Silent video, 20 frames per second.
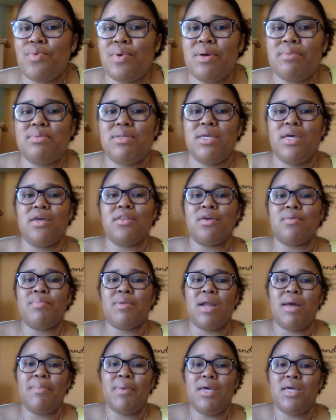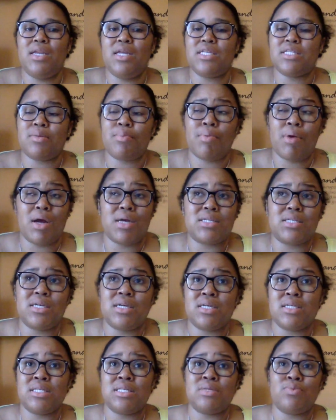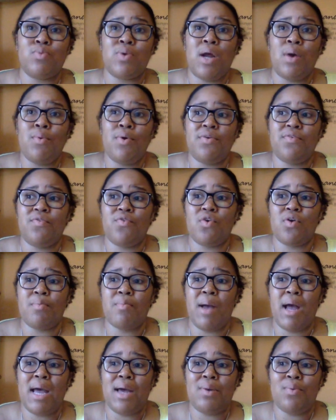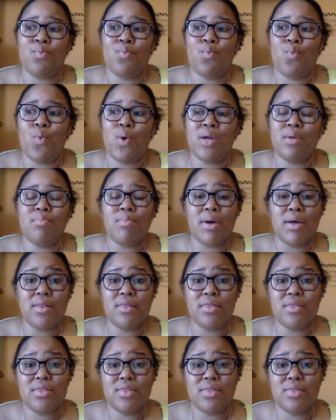rub together. But I mean, it's a process. When I went for my 1 month